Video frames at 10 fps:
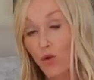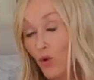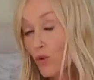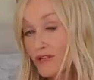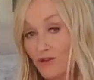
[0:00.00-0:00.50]

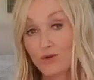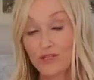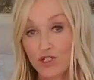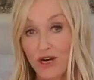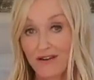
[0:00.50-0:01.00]

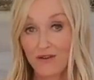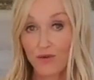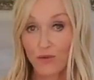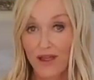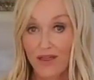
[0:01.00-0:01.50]
always
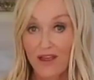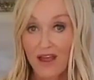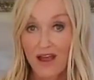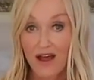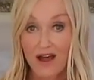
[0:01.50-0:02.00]
travel with
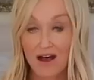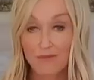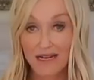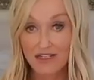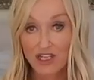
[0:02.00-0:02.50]

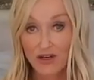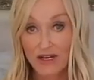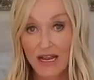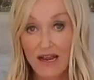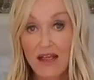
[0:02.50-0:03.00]

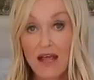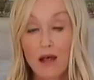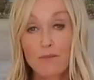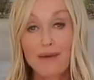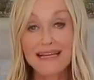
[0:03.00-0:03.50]
melatonin.
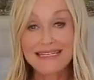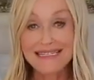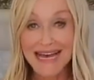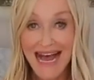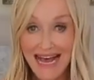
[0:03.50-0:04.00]
My
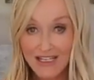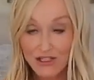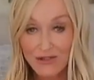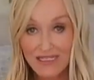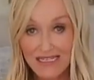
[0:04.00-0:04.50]
dad,
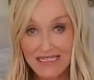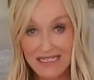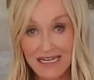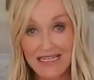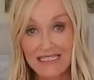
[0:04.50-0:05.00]
who's in his
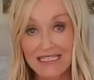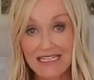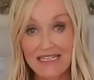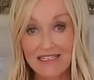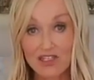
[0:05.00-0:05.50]

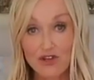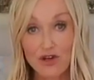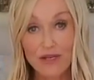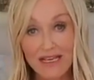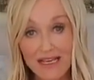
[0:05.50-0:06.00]
90s, you
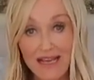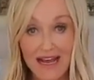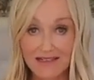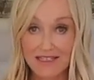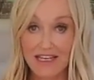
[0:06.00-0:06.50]
know, he
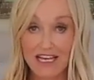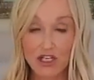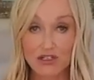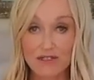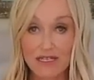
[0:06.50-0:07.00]
has
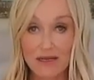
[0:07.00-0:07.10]
occasional